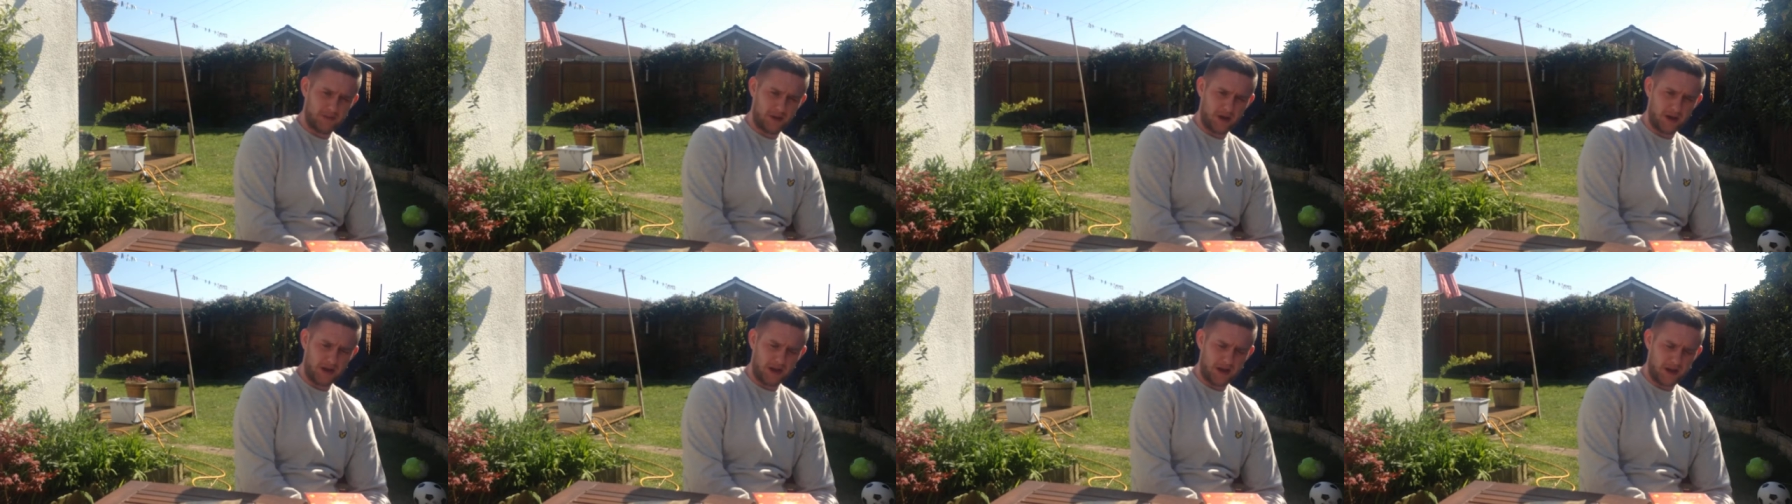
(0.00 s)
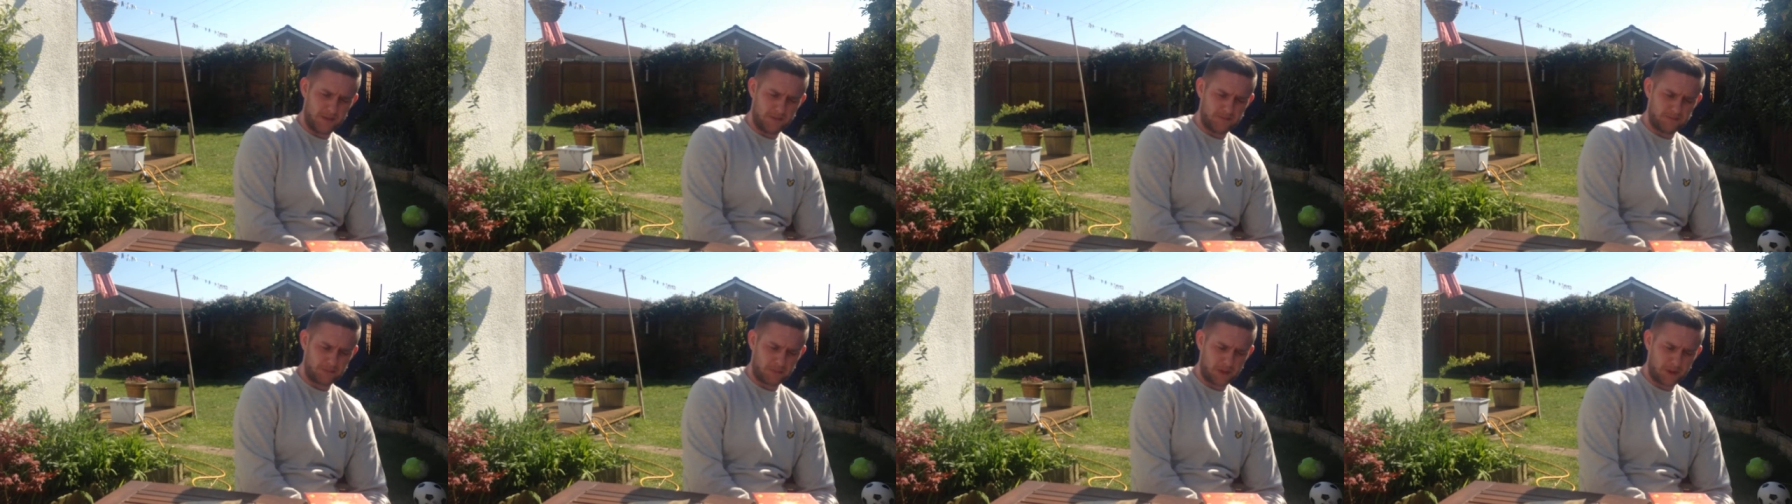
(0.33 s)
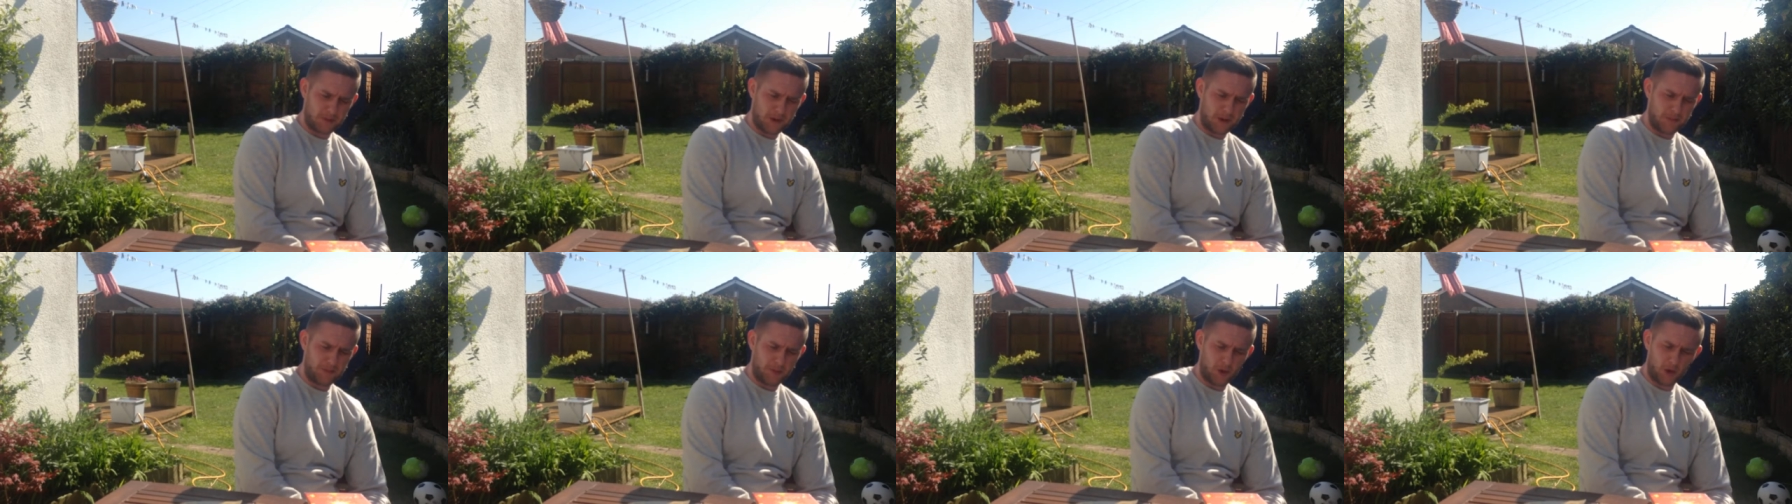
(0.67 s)

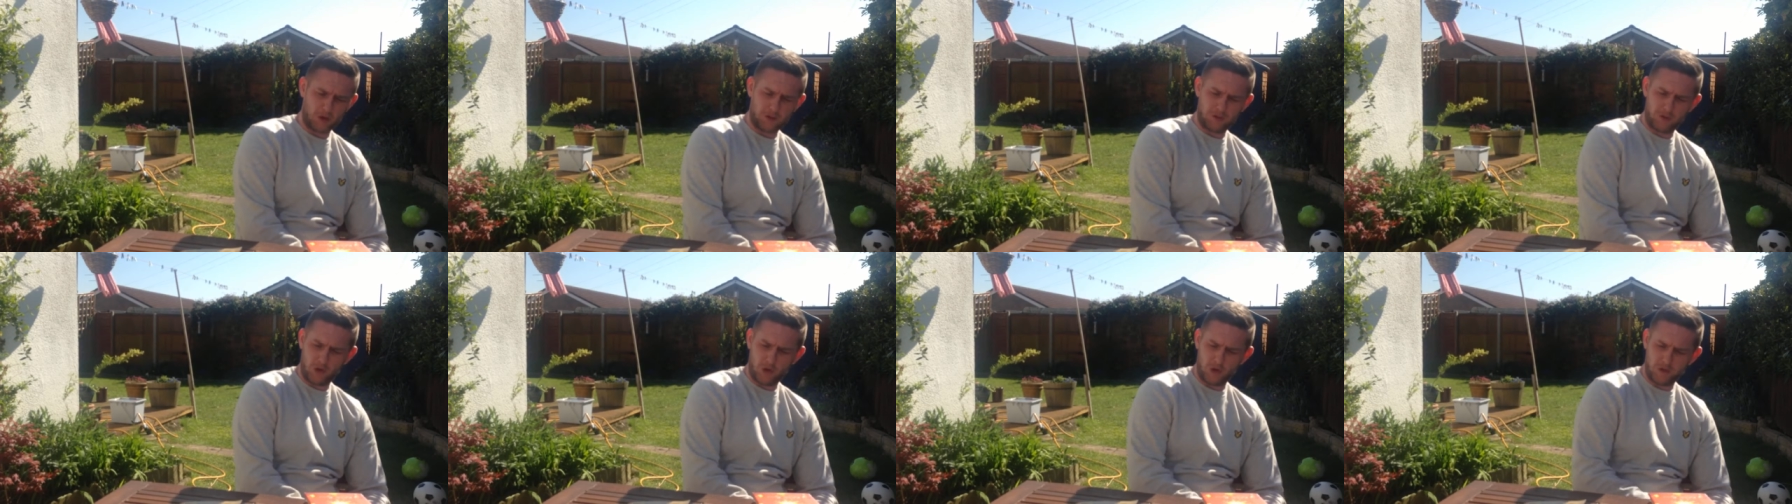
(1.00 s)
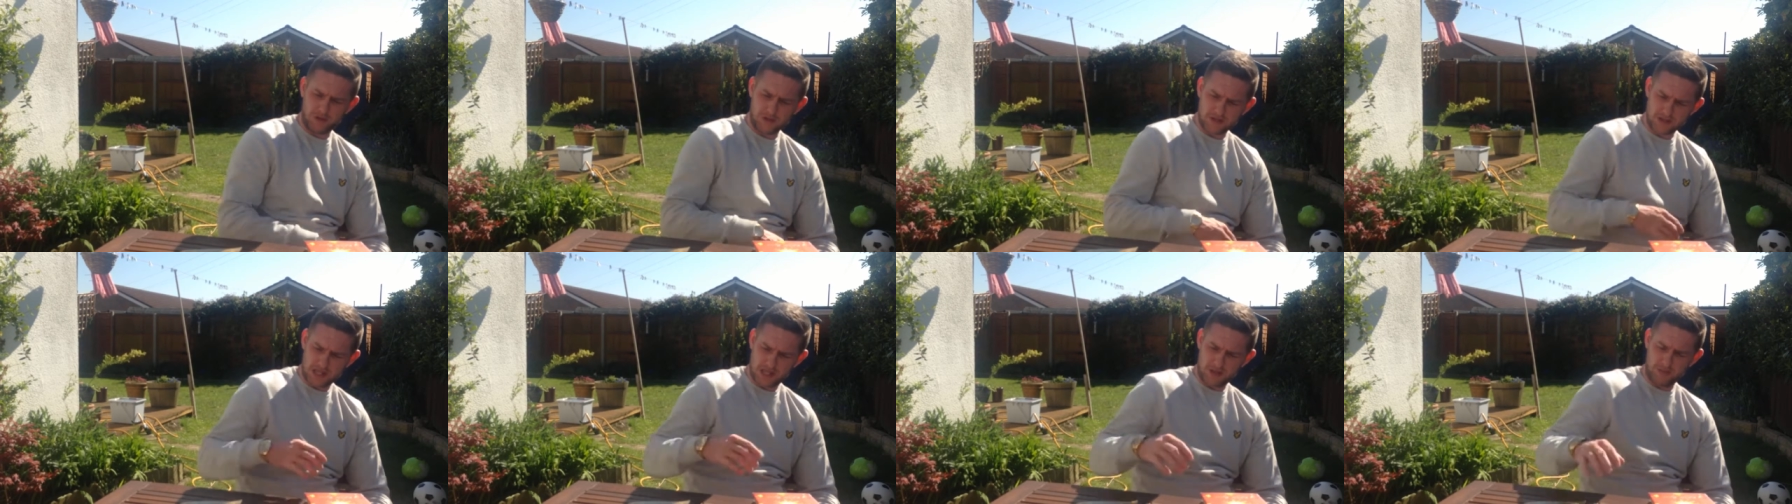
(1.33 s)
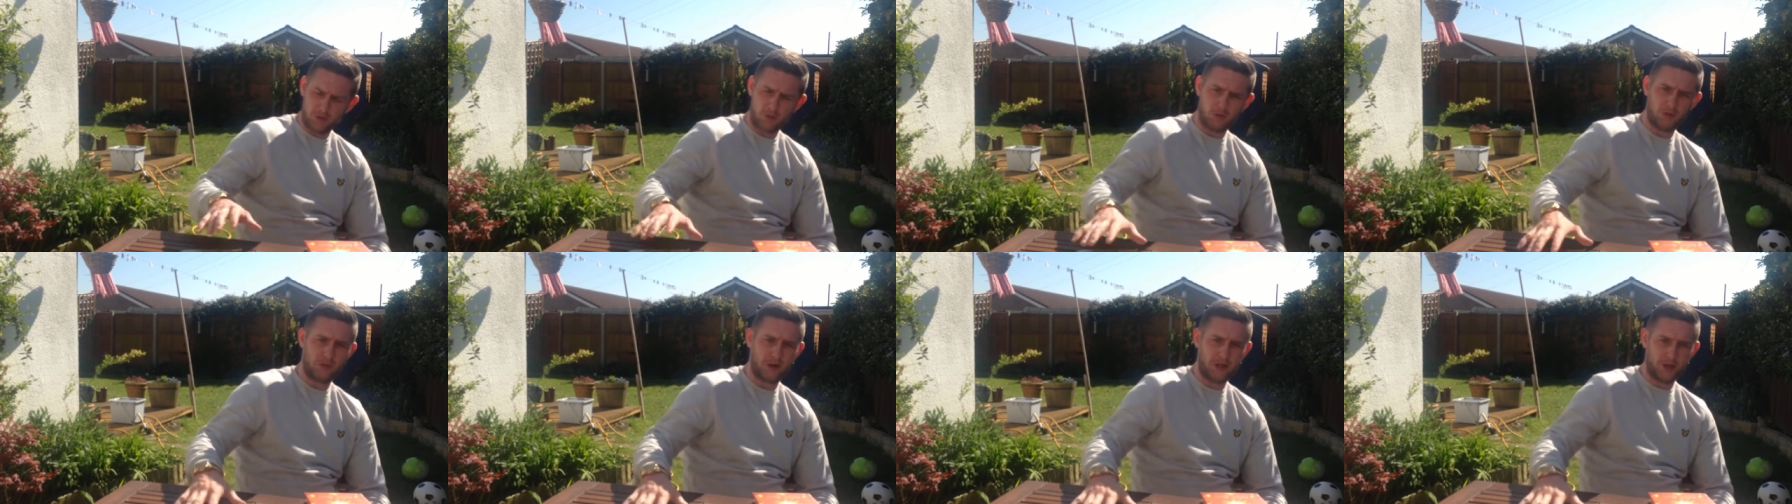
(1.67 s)
My book flew off the
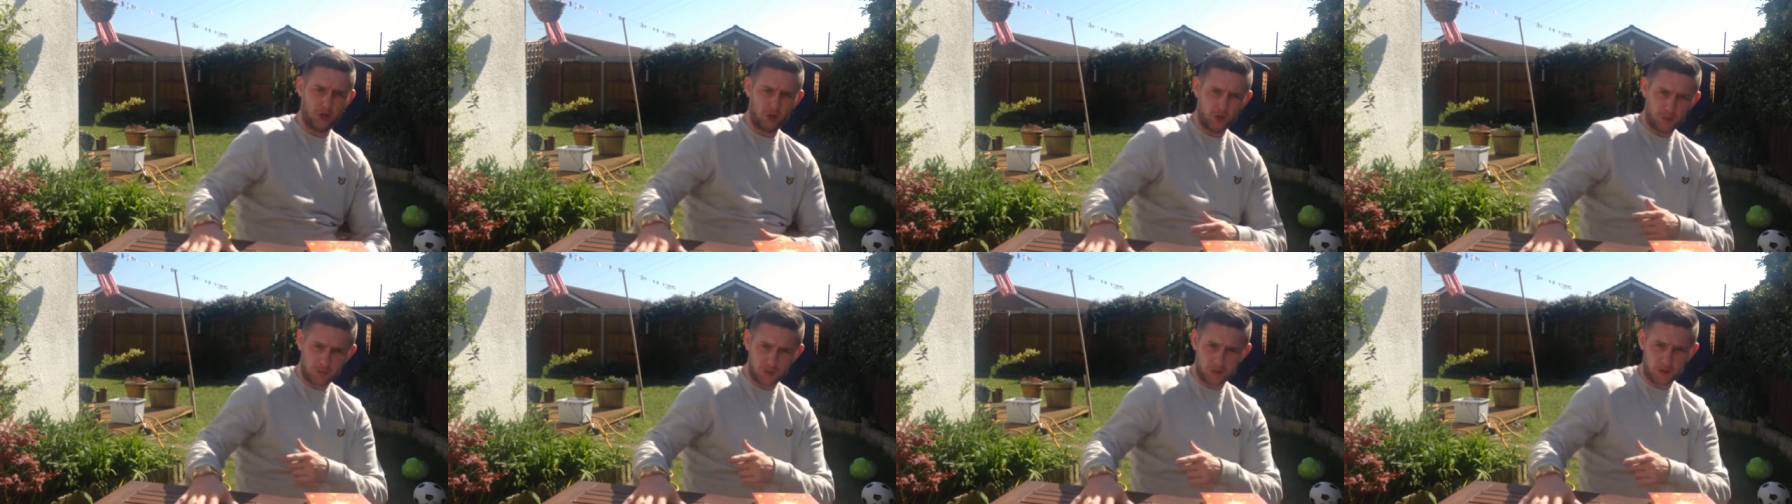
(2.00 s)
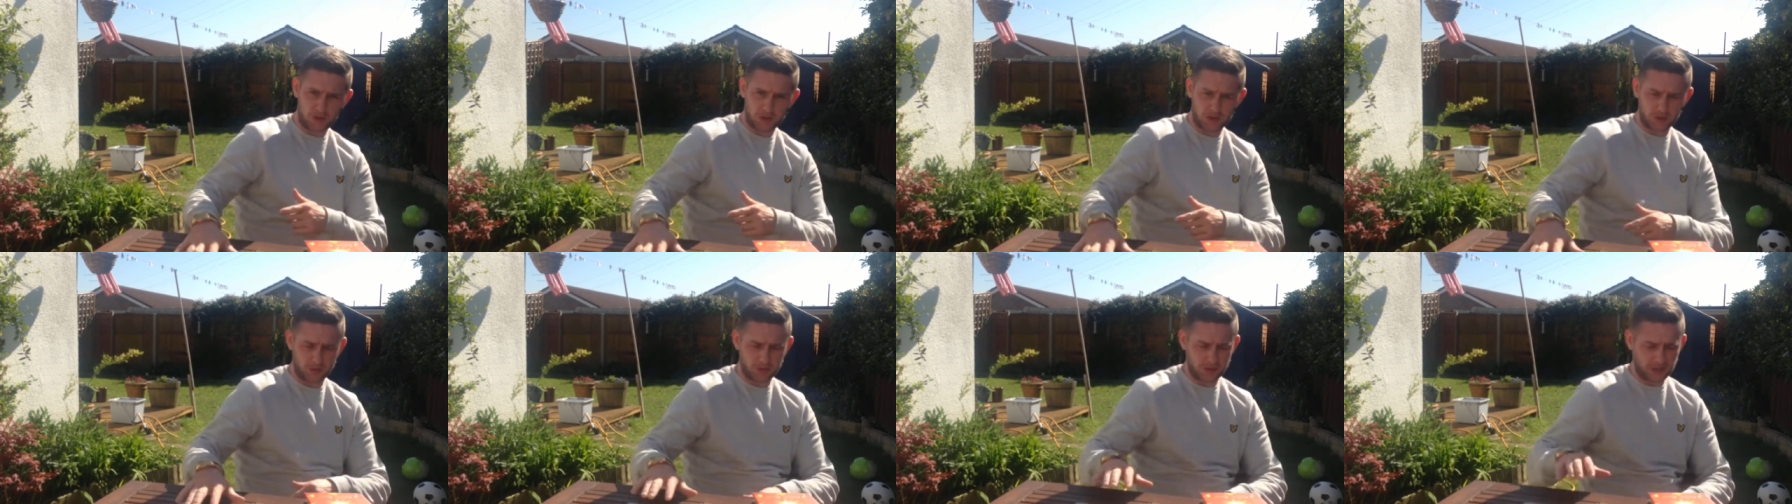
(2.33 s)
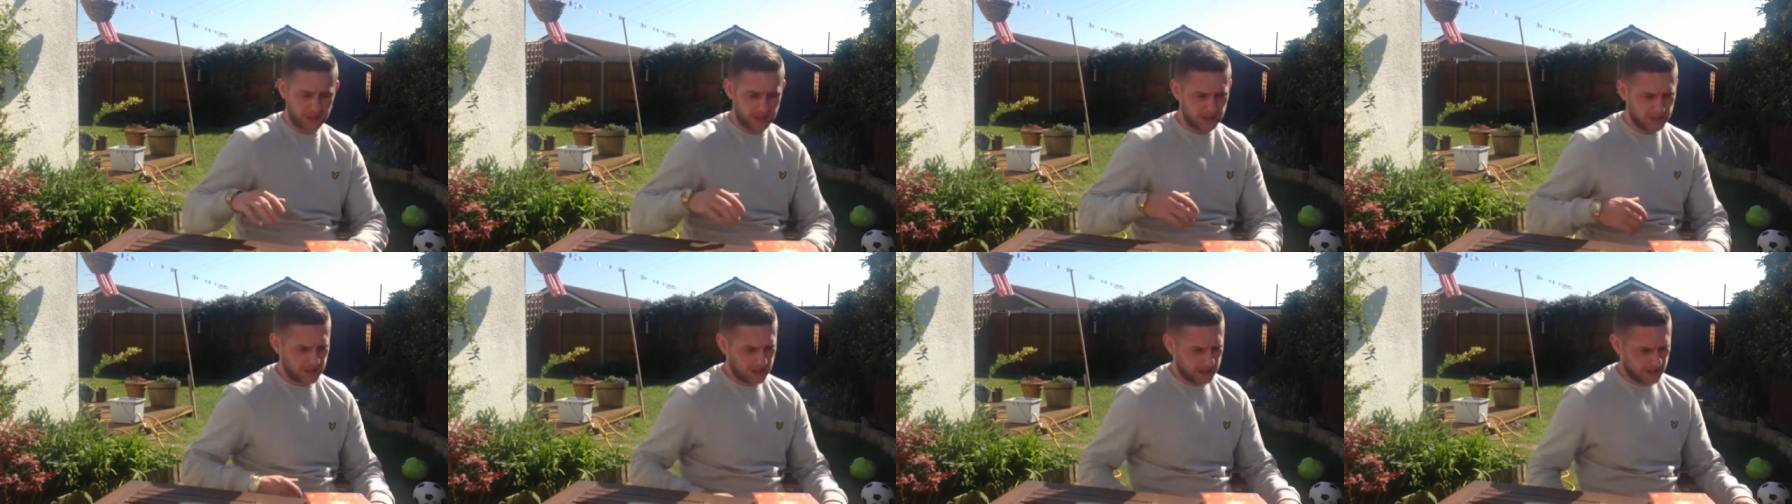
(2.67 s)
table, my new book of the
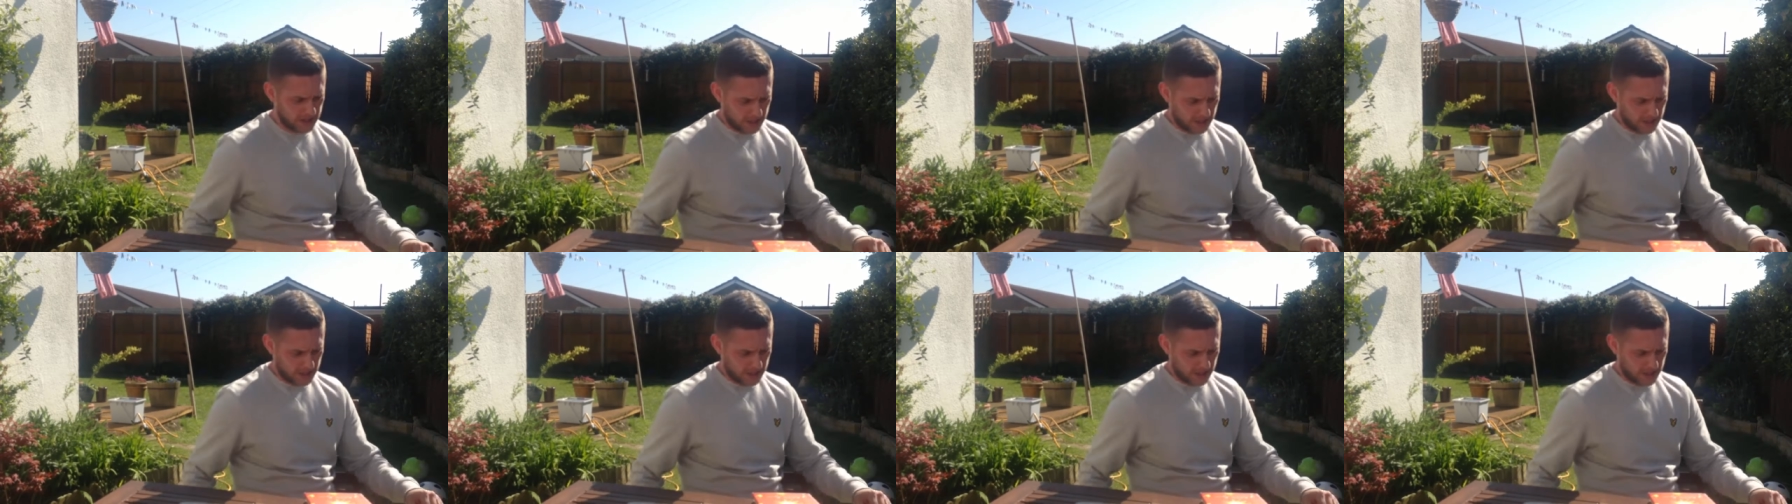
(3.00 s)
week.